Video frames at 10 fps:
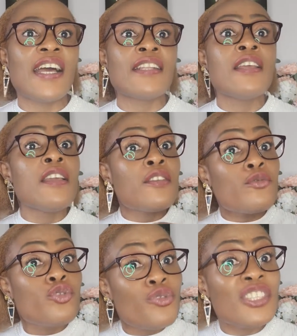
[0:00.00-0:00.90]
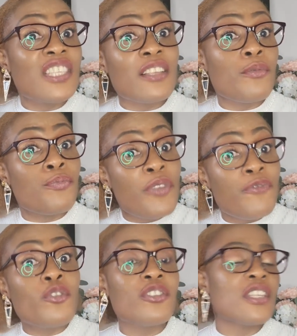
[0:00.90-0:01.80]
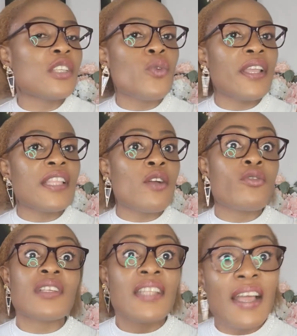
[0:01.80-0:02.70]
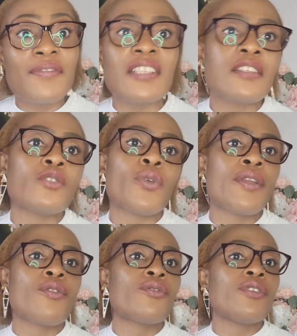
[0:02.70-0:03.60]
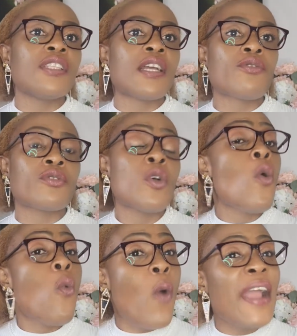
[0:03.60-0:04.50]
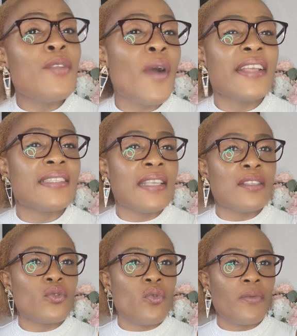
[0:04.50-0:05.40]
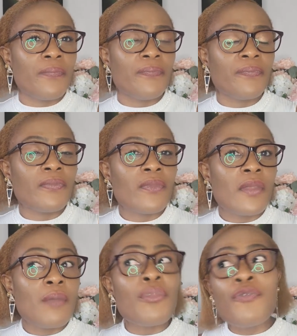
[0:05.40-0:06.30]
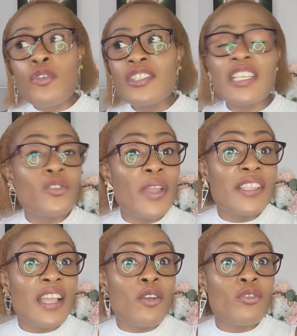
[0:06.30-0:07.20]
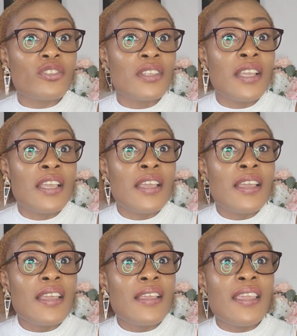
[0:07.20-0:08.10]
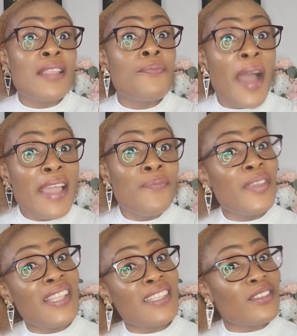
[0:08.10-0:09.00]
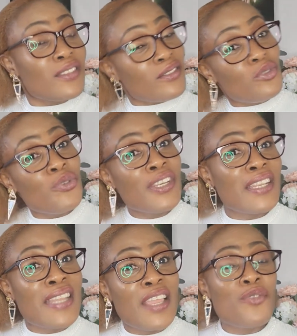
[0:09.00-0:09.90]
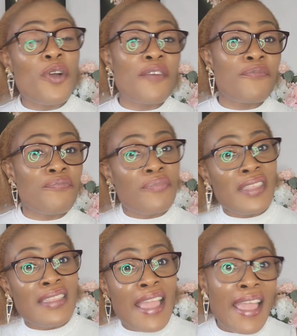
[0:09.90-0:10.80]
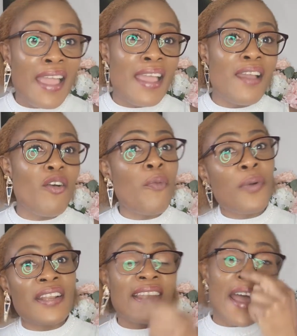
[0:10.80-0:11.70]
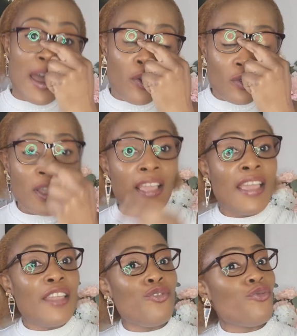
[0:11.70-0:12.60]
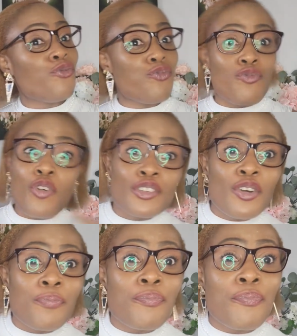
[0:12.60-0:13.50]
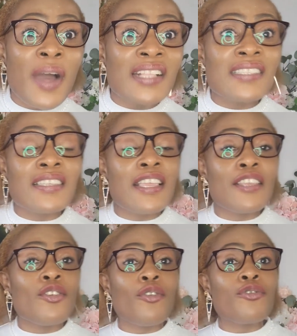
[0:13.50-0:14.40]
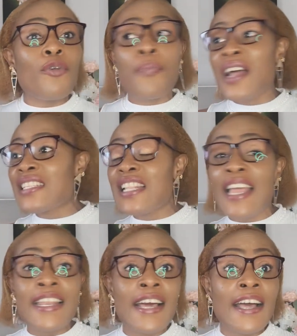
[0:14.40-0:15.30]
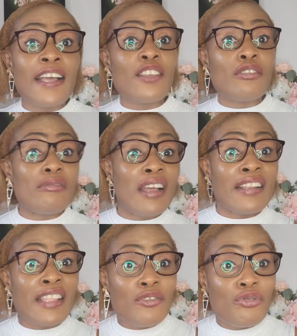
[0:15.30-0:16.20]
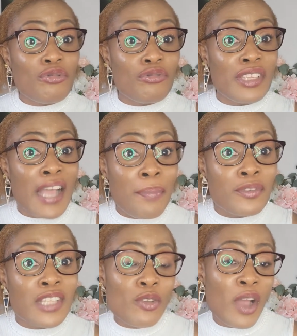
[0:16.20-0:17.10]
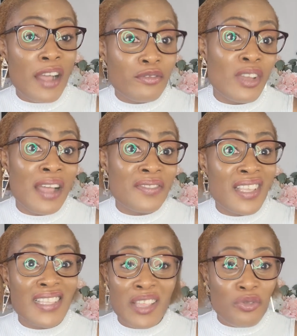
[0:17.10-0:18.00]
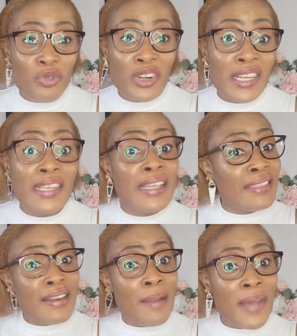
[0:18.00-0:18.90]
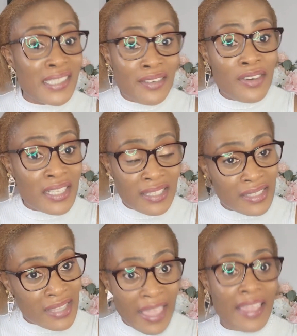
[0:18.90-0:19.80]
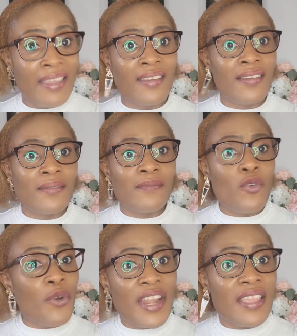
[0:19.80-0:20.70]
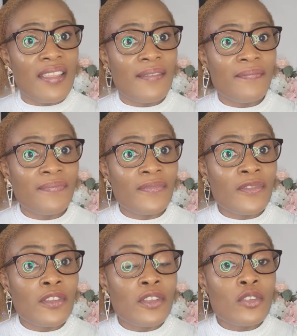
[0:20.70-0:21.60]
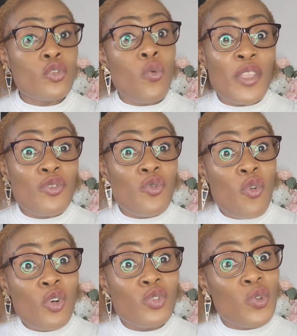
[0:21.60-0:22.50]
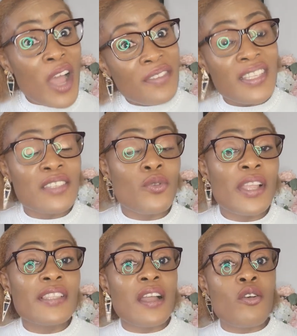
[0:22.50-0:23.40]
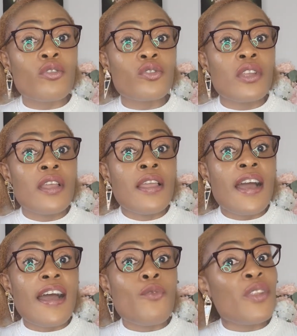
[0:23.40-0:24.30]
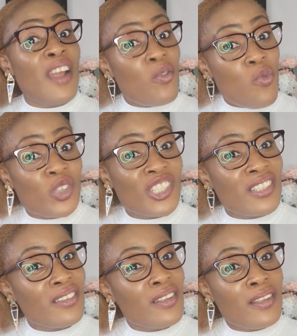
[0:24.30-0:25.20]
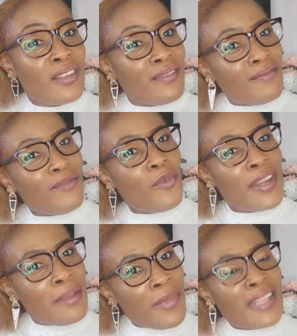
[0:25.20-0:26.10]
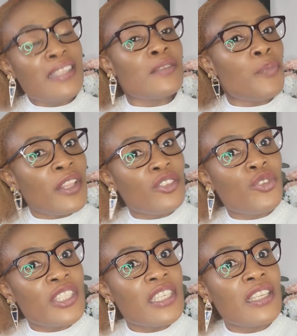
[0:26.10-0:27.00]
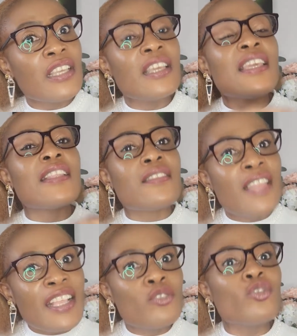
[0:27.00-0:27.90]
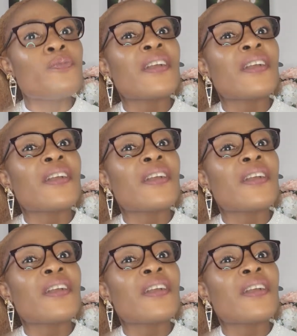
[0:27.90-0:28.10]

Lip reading: and before sexual intercourse and after sexual intercourse. Why do I say so? Before sexual intercourse, it might be that during the day you have been there up and down, you've worn your pants liner, and then it happens that you have to have sex and you don't clean. There are bacteria there already. So when you go to have sexual intercourse without washing, when the man is penetrating, it takes those